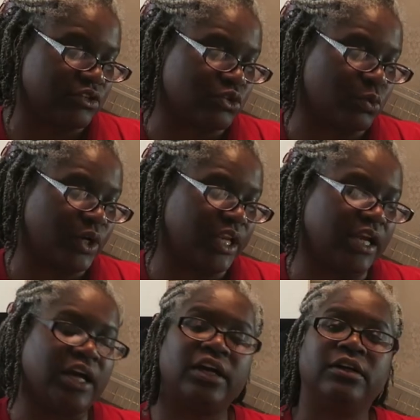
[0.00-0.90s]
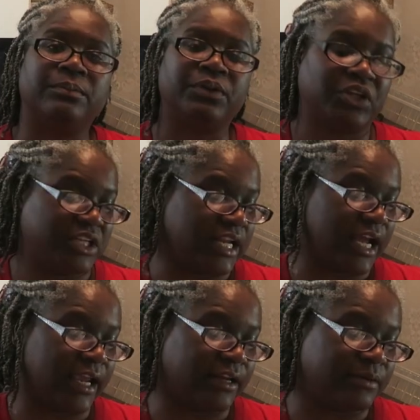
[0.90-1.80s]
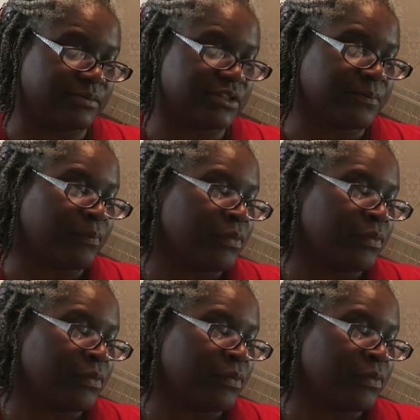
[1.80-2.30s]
20 uncompleted items.